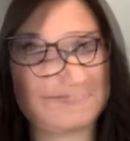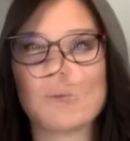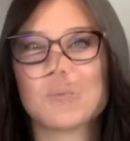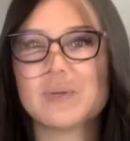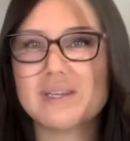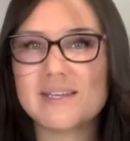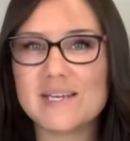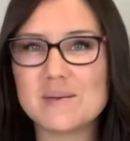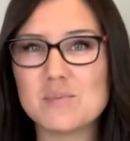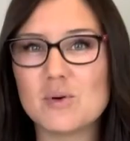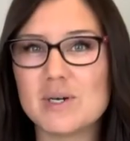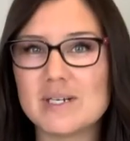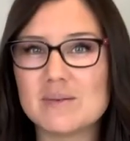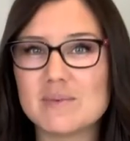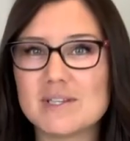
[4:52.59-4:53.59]
Really
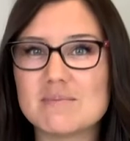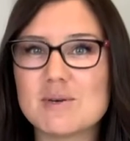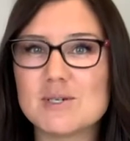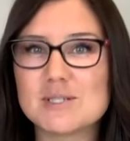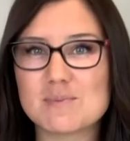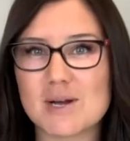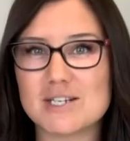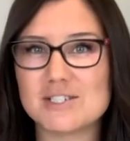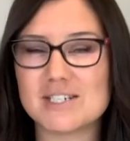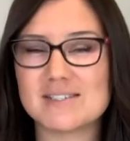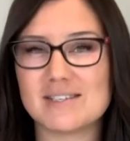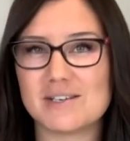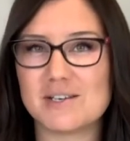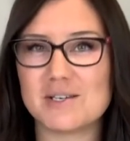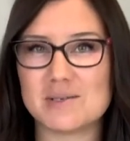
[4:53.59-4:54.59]
important with most projects
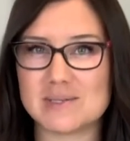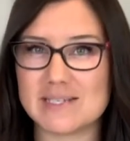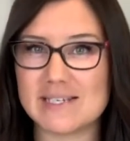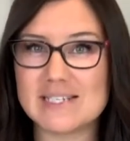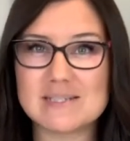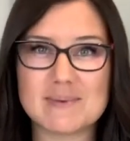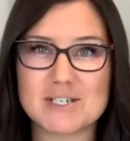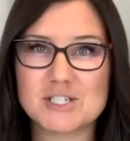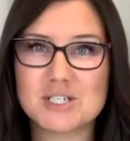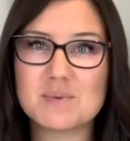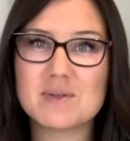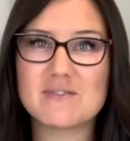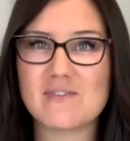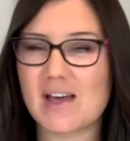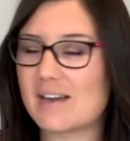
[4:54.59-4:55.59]
that you're using, especially
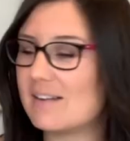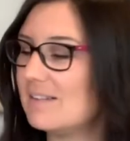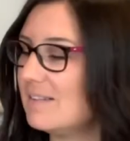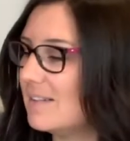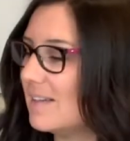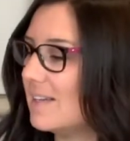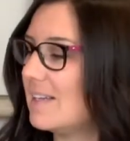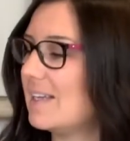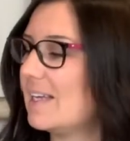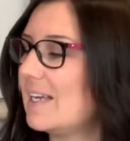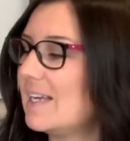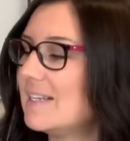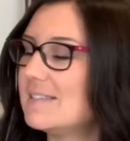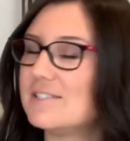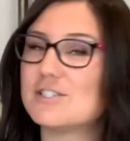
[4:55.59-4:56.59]
with vinyl,
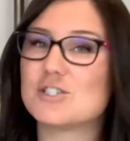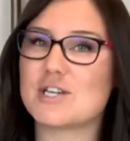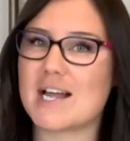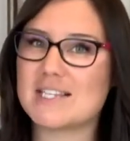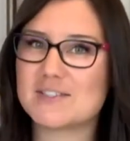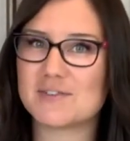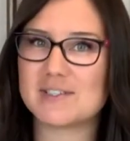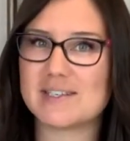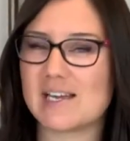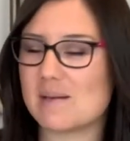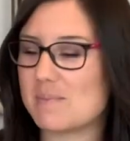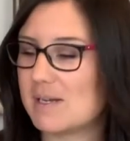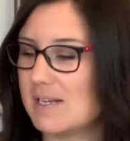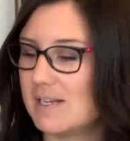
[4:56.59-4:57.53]
is your transfer tape.